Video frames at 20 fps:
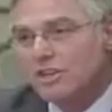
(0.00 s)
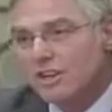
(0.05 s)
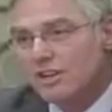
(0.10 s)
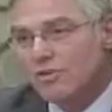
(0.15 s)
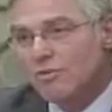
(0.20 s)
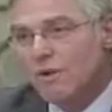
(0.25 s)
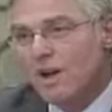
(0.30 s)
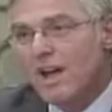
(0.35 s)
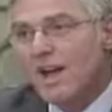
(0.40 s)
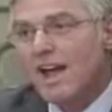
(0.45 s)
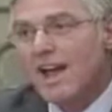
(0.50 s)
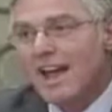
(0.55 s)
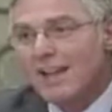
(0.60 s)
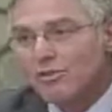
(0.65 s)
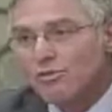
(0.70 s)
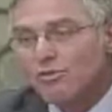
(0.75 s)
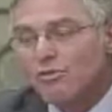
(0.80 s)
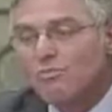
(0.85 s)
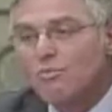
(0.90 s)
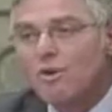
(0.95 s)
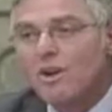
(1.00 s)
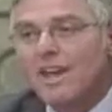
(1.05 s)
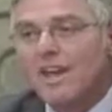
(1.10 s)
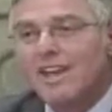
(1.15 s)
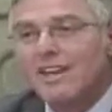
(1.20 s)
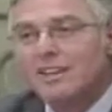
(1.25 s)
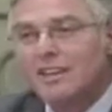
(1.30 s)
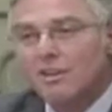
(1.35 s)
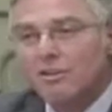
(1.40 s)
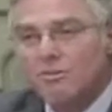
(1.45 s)
So I think that
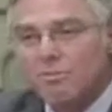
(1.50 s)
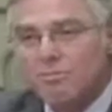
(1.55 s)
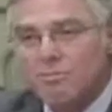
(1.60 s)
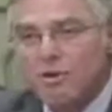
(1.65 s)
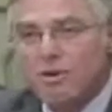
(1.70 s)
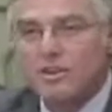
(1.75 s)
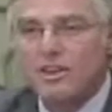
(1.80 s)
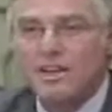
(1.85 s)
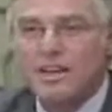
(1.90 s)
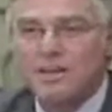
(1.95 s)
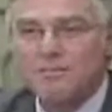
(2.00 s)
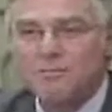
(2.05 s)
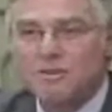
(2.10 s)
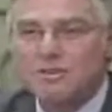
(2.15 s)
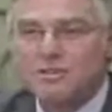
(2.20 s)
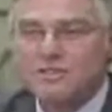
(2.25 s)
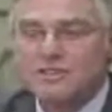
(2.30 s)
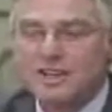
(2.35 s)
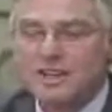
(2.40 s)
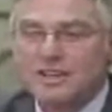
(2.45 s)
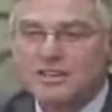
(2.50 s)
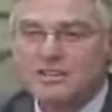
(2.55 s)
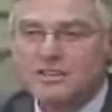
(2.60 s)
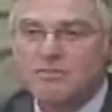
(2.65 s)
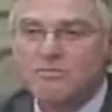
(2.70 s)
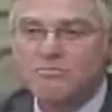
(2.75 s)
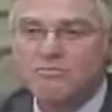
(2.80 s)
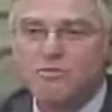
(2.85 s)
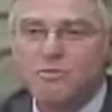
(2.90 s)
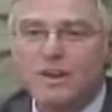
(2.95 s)
this bill is
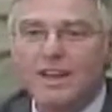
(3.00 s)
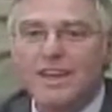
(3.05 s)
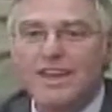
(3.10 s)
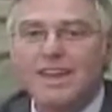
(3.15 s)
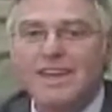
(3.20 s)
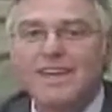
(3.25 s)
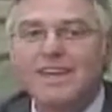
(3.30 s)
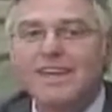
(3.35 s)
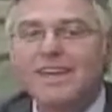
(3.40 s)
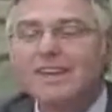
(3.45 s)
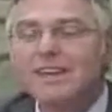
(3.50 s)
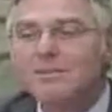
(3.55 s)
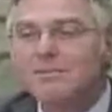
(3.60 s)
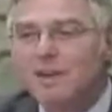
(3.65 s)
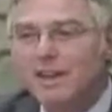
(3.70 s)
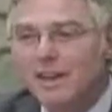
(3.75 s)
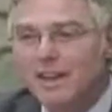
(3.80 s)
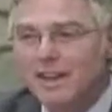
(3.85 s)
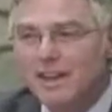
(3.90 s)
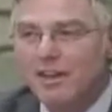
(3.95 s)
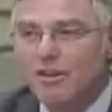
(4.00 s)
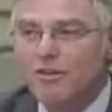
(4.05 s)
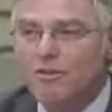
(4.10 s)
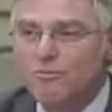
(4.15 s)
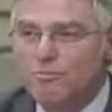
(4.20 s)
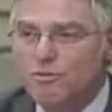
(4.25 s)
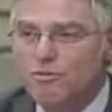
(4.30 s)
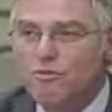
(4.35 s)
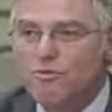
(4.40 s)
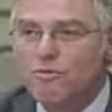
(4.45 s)
certainly a step in the right
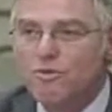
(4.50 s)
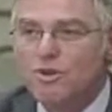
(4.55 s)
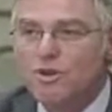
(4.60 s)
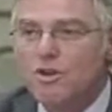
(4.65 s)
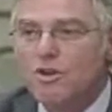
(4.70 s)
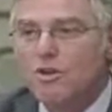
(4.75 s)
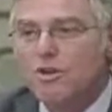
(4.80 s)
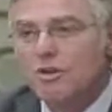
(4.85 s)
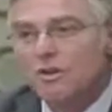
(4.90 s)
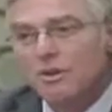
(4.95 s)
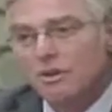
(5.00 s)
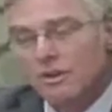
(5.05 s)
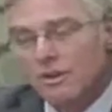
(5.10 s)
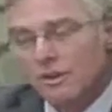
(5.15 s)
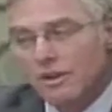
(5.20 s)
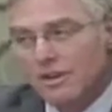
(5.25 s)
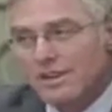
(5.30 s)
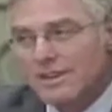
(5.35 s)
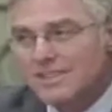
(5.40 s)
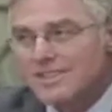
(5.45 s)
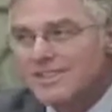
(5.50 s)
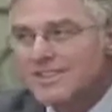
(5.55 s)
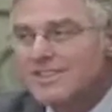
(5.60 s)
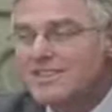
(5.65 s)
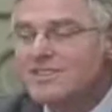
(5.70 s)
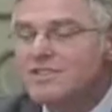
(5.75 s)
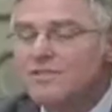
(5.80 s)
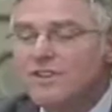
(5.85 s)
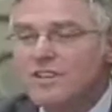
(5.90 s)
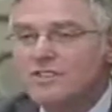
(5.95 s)
direction
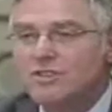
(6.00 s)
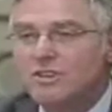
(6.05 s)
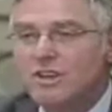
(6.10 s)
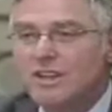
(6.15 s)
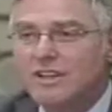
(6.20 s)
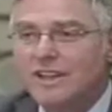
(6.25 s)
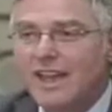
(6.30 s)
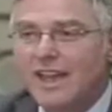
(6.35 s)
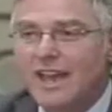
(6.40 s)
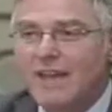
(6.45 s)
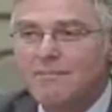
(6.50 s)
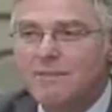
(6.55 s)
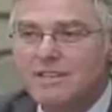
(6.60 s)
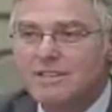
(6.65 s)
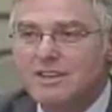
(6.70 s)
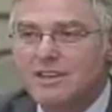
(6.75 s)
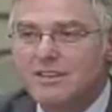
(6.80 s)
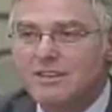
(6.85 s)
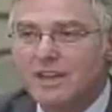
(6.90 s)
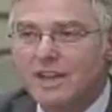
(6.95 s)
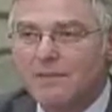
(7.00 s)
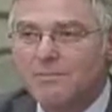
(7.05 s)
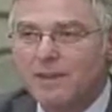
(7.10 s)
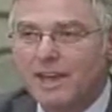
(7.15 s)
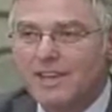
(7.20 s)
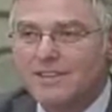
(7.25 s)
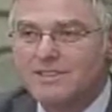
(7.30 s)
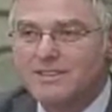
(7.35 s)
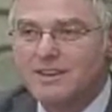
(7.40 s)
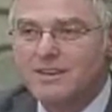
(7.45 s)
to achieve a better
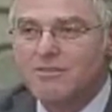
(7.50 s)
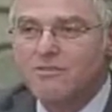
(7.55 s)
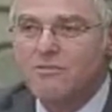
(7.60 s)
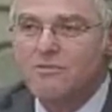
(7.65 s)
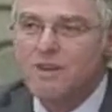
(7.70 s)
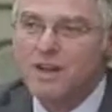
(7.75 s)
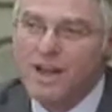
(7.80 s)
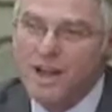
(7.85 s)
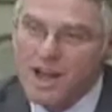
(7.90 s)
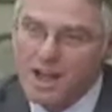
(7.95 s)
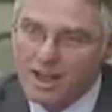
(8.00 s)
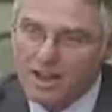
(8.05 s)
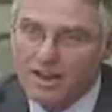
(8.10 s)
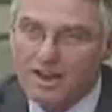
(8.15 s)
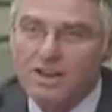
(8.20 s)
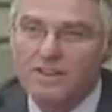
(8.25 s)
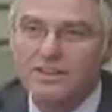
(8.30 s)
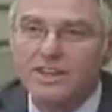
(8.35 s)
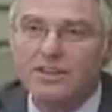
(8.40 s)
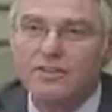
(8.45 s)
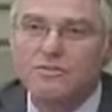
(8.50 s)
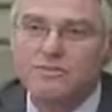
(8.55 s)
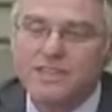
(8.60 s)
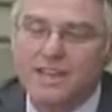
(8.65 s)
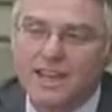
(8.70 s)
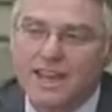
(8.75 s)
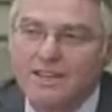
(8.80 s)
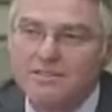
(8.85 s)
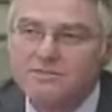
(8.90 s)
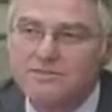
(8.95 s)
balance,
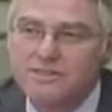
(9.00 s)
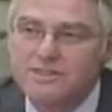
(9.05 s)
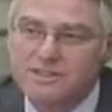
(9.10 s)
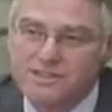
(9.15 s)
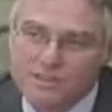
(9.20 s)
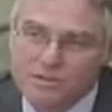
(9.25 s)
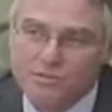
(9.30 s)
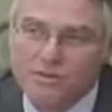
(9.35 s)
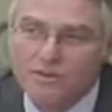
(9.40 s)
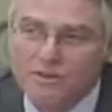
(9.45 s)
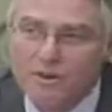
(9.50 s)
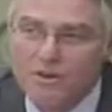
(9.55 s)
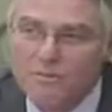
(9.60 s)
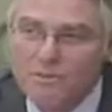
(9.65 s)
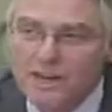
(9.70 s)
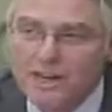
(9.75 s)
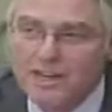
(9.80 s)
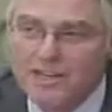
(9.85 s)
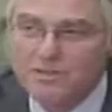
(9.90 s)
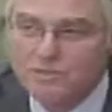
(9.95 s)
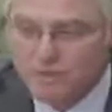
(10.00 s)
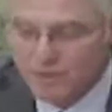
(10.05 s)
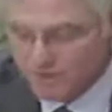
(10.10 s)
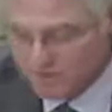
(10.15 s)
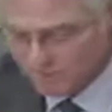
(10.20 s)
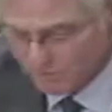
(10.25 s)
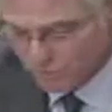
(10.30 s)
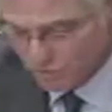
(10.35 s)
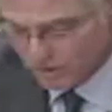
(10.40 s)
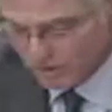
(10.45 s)
what we are doing with respect to
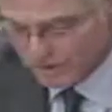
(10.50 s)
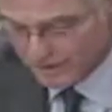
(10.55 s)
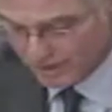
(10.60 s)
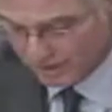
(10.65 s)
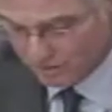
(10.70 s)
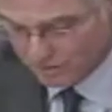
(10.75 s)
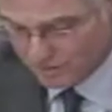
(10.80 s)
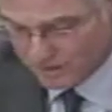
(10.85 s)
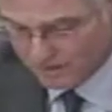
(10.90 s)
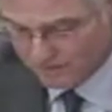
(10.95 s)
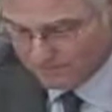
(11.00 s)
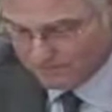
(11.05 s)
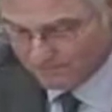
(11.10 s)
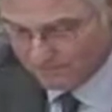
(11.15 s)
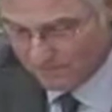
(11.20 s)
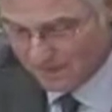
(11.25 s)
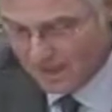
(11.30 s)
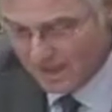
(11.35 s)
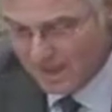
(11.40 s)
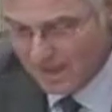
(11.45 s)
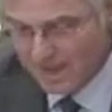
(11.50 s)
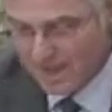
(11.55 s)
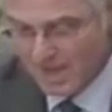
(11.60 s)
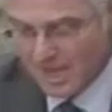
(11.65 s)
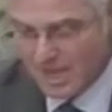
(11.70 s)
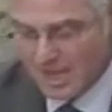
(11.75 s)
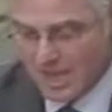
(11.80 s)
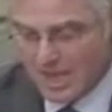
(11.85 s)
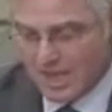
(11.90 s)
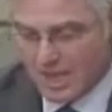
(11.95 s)
repression and the
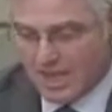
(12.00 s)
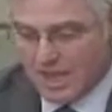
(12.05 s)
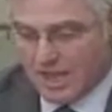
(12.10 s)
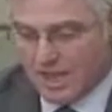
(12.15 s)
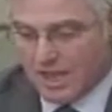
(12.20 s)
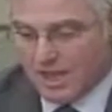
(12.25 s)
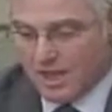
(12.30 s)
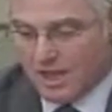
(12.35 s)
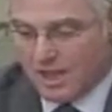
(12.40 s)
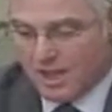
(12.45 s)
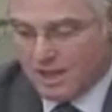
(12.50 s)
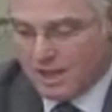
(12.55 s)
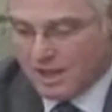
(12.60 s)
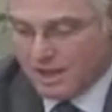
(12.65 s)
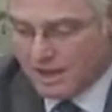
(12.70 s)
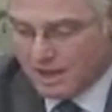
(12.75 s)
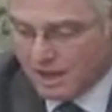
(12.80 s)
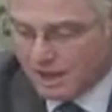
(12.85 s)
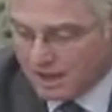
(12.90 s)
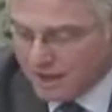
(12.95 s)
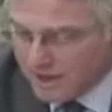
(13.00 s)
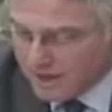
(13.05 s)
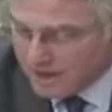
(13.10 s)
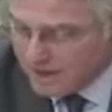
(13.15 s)
consequences of such acts as well.